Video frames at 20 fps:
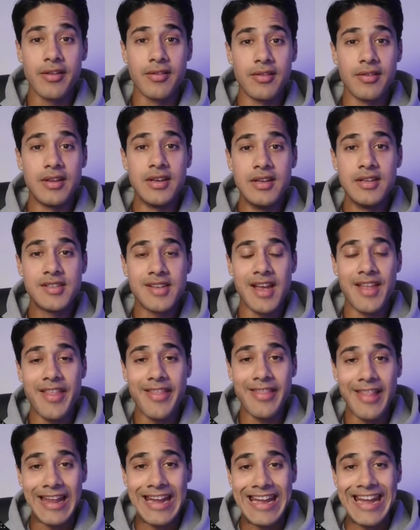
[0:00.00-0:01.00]
leads and then
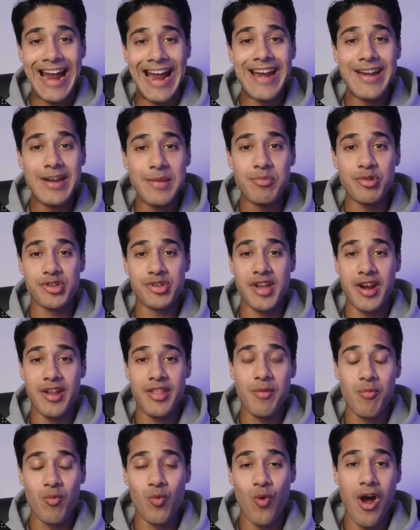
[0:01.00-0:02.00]
let 90% of
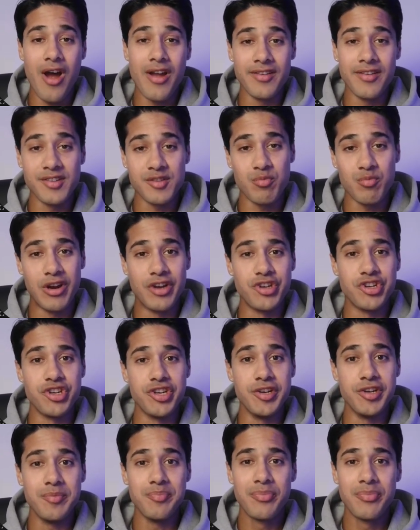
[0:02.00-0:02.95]
them rot in the spreadsheet.